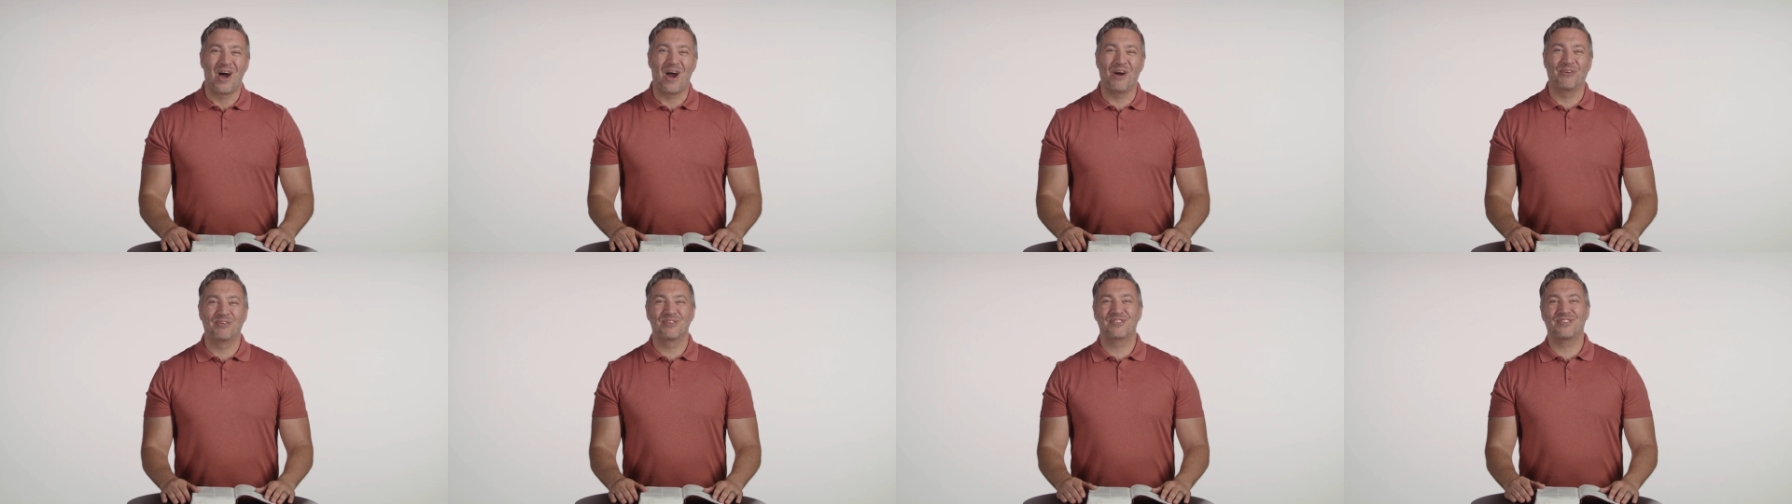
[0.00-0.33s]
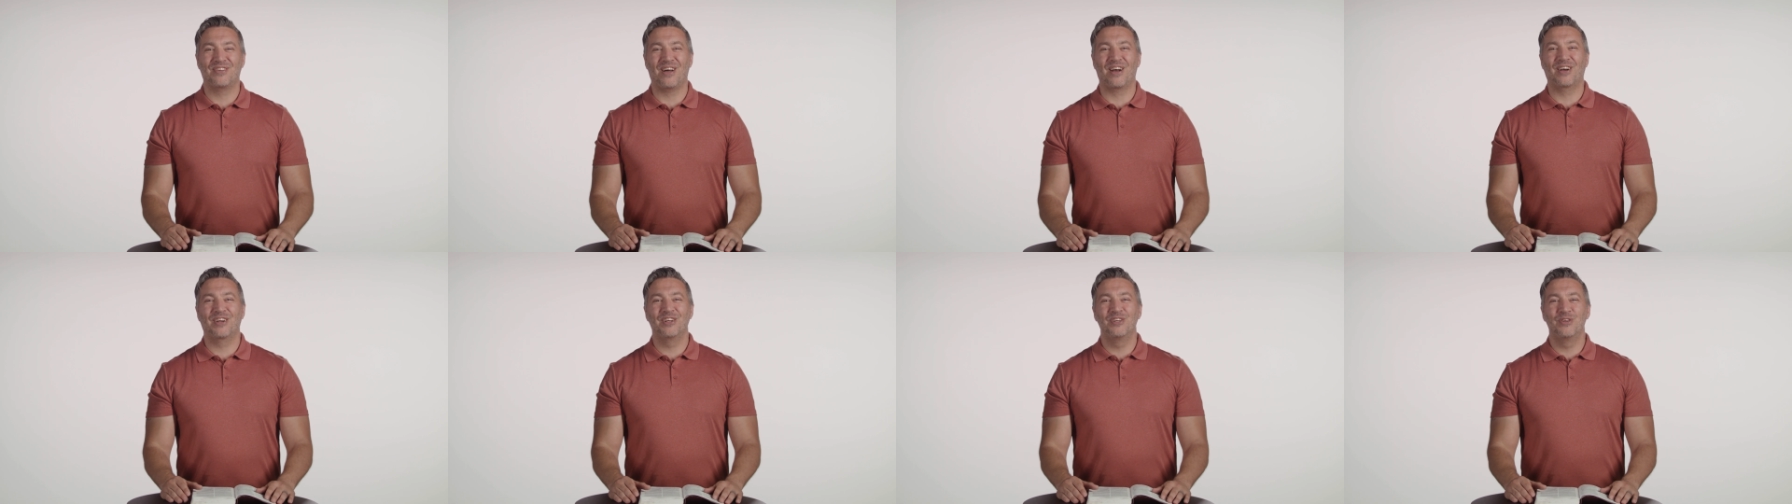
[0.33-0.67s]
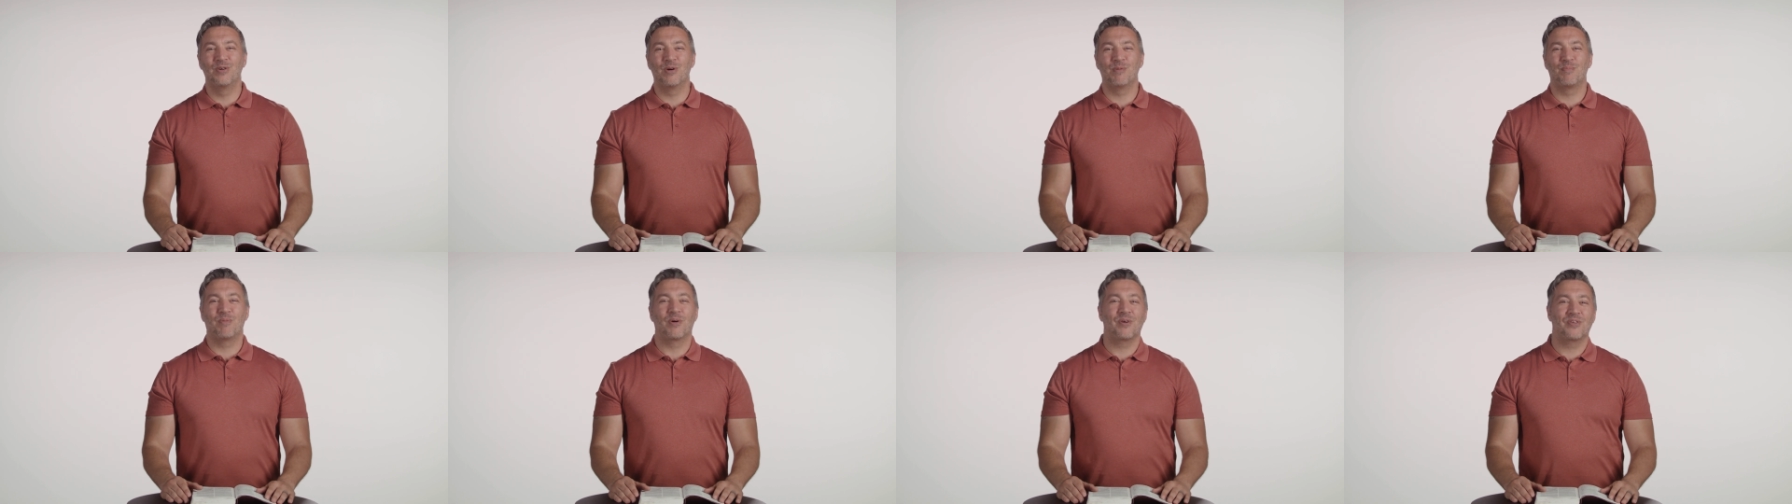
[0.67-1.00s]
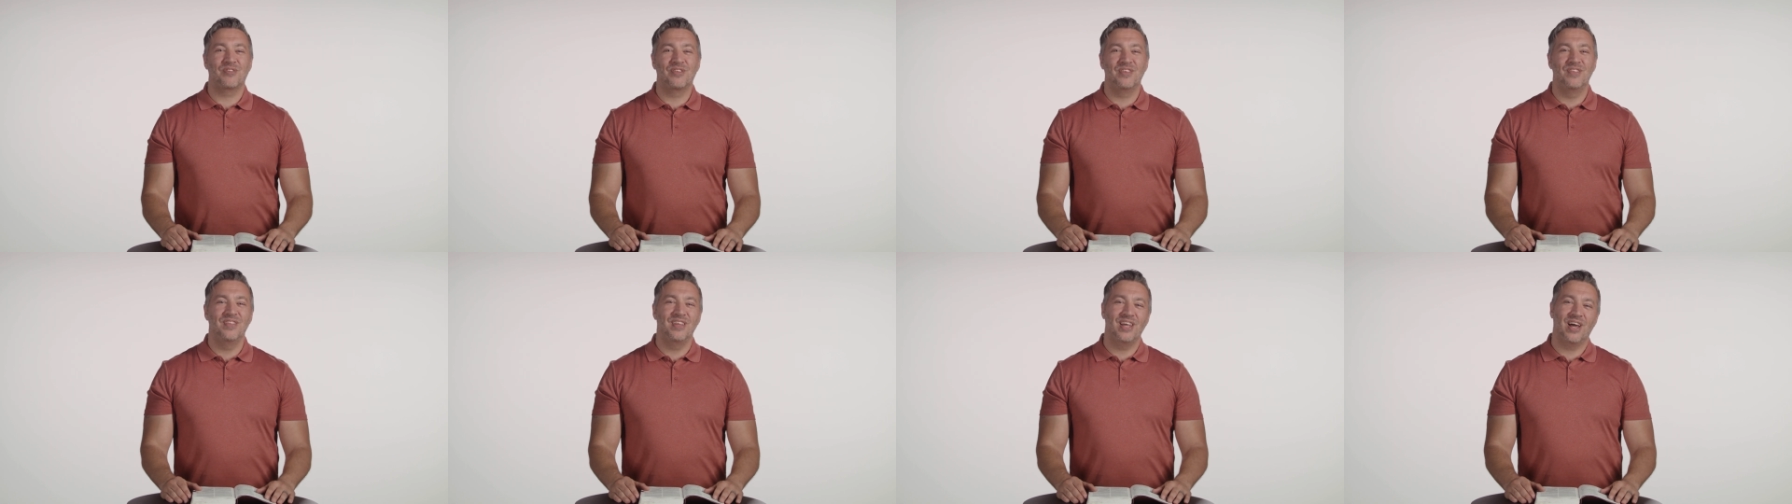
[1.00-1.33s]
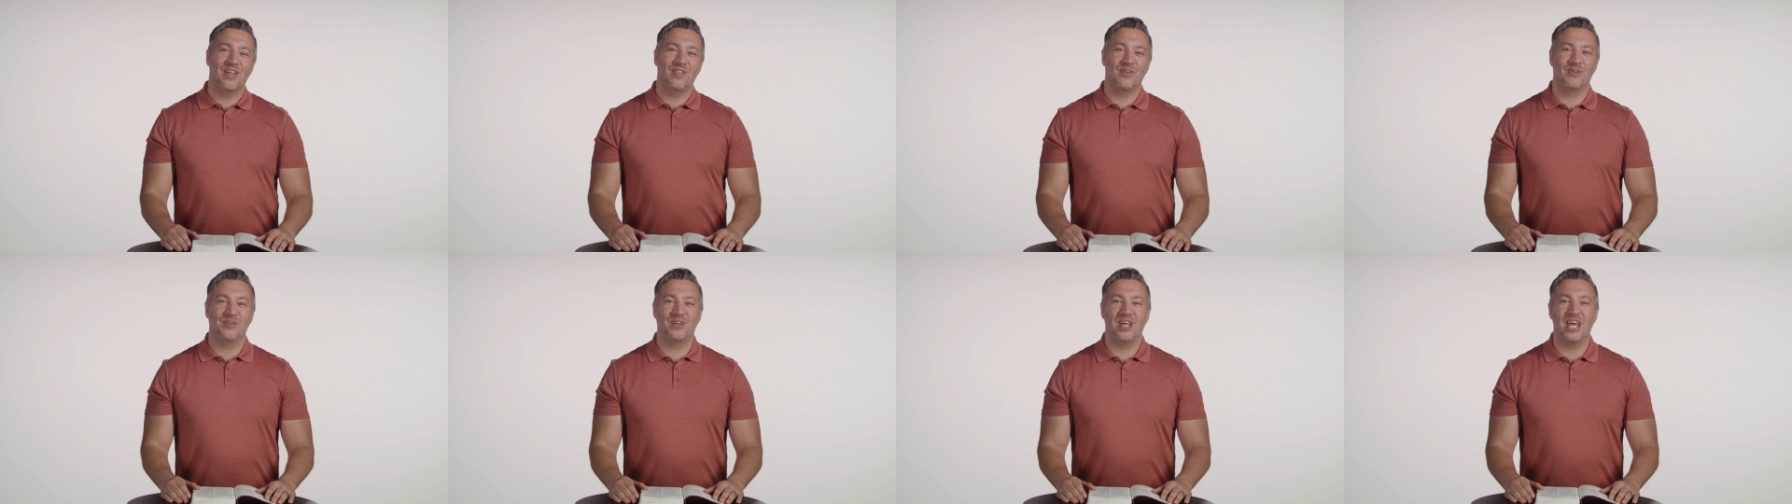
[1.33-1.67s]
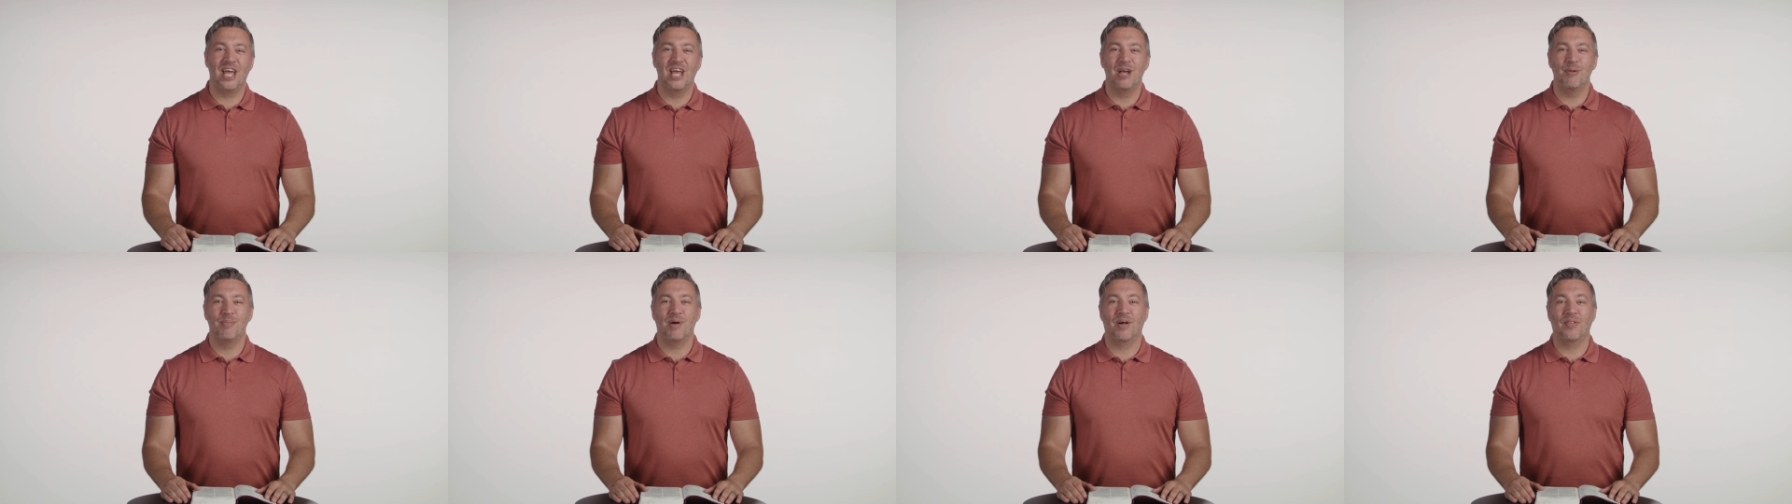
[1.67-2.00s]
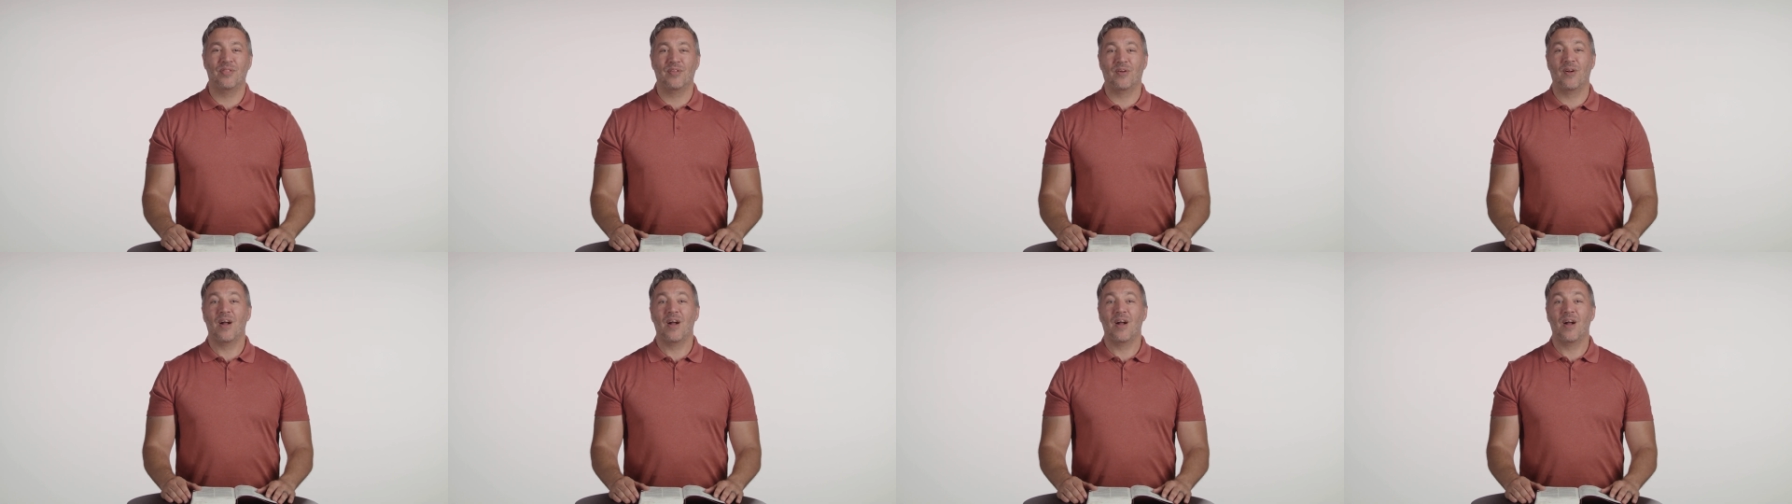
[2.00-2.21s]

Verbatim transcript: I was talking to a person the other day about